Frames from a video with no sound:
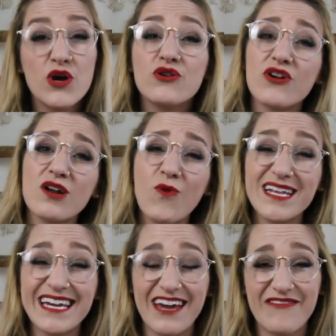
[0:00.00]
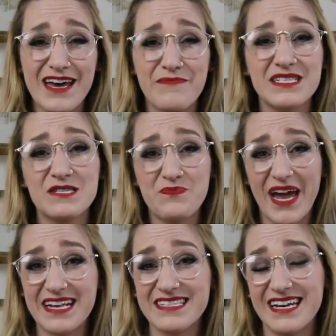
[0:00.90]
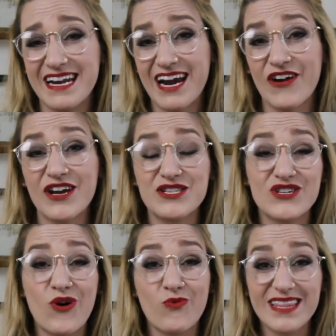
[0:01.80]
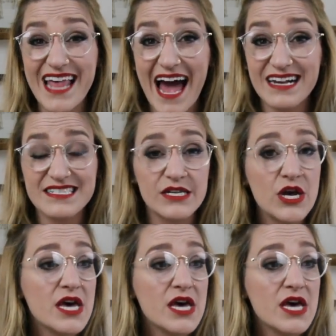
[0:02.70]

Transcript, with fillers: you're gonna wanna give them space and an area to go relax.